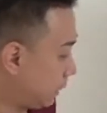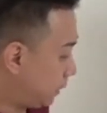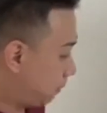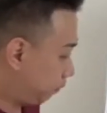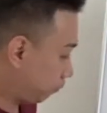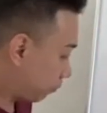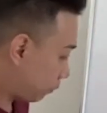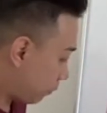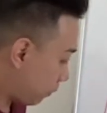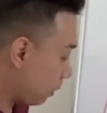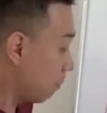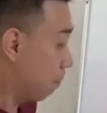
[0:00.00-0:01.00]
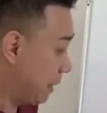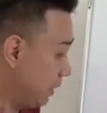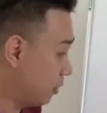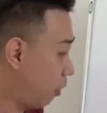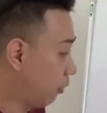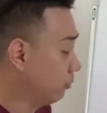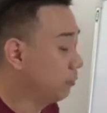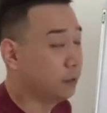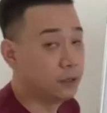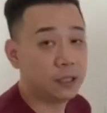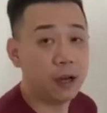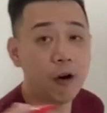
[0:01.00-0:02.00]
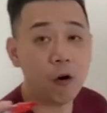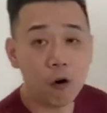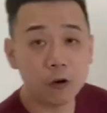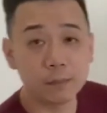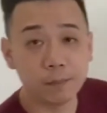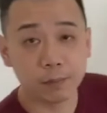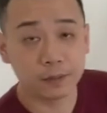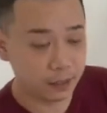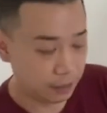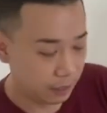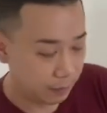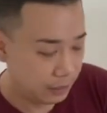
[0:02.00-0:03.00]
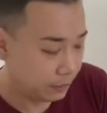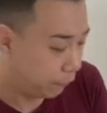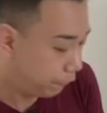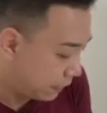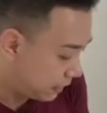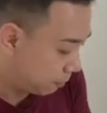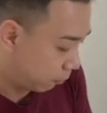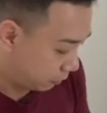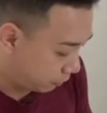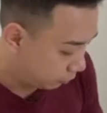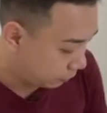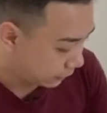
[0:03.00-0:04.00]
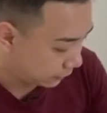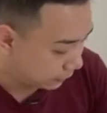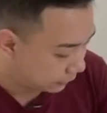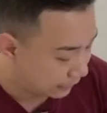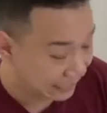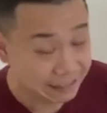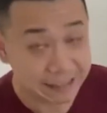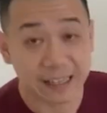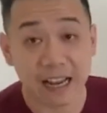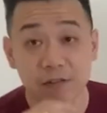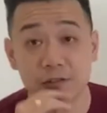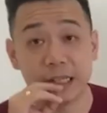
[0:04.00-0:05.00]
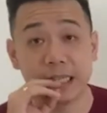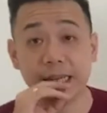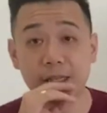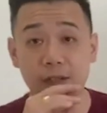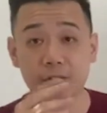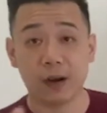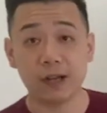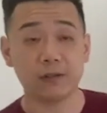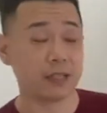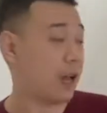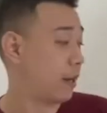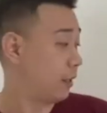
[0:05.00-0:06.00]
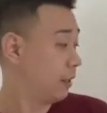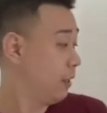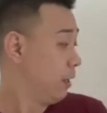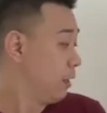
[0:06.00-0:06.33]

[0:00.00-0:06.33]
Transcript: is based on the odd I mean the Facebook users in the country that you're trying to target.